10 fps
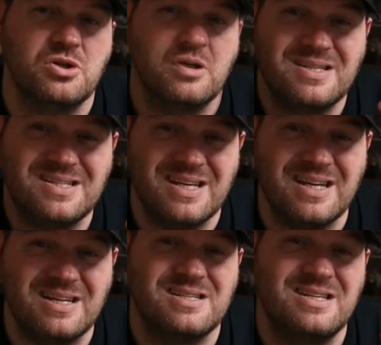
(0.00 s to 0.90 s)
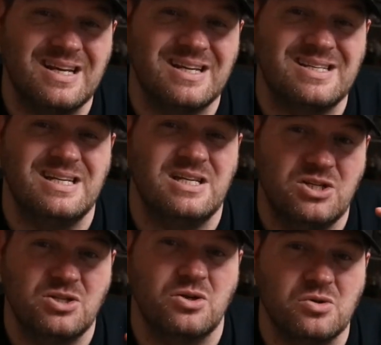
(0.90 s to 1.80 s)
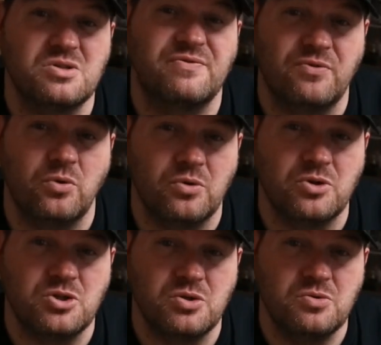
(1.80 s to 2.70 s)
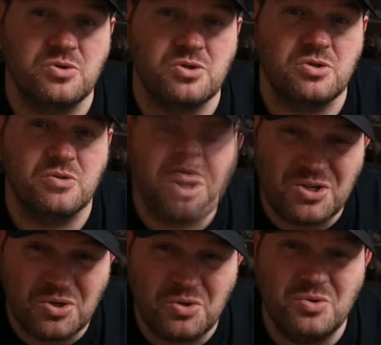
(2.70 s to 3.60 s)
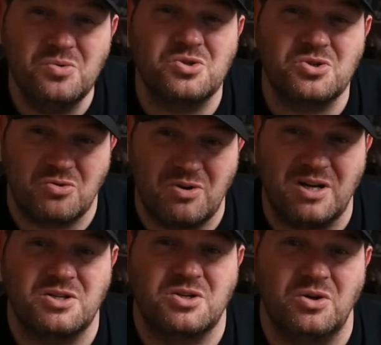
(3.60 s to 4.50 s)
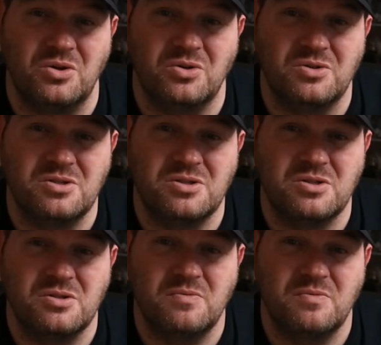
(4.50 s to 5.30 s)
6 nicotine shots for the juice, 2 scratch cards,